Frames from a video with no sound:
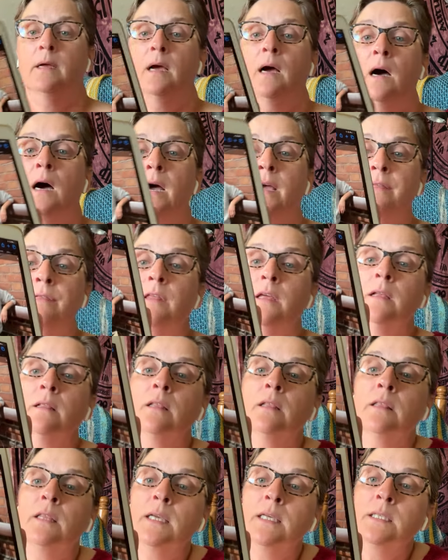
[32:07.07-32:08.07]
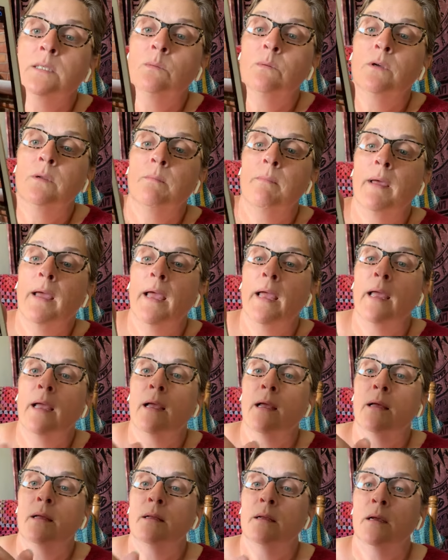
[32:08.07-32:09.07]
I think that this would
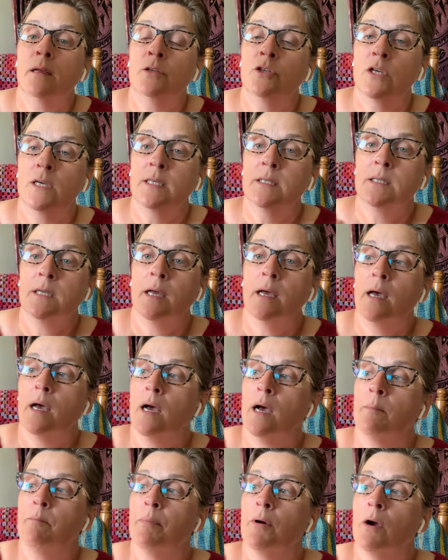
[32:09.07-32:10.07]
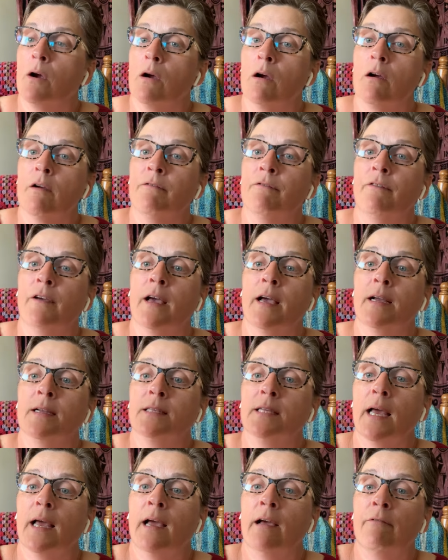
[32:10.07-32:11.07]
make just a
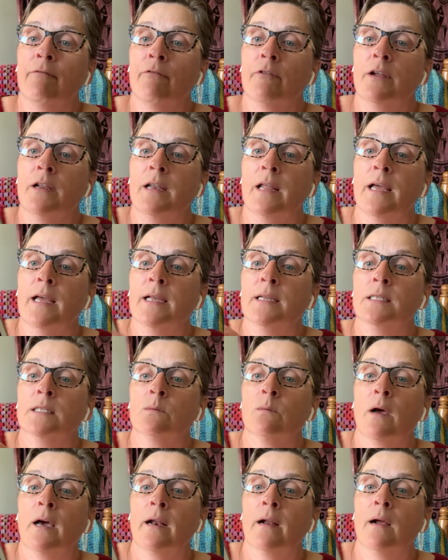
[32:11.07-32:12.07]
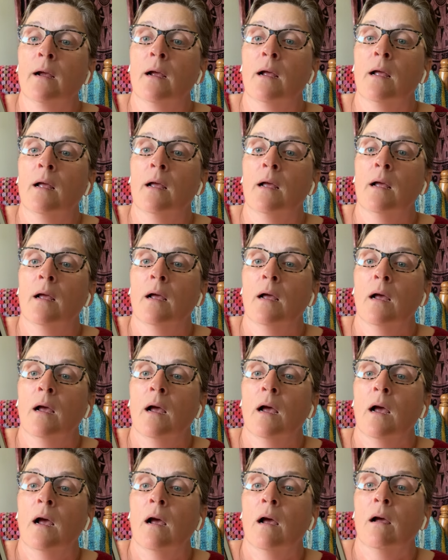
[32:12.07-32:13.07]
perfect everyday sweater.
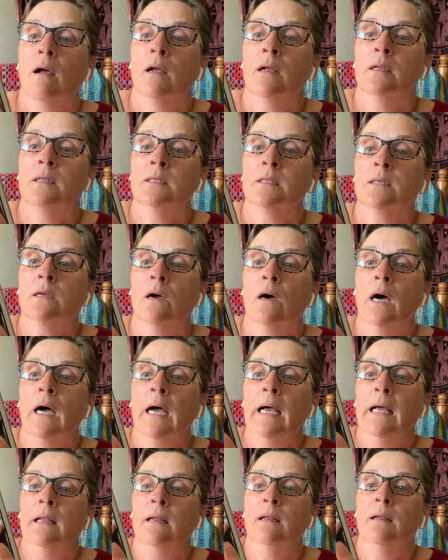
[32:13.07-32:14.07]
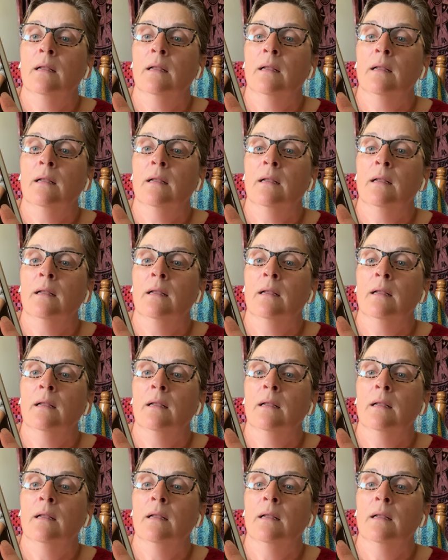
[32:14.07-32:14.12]
It's got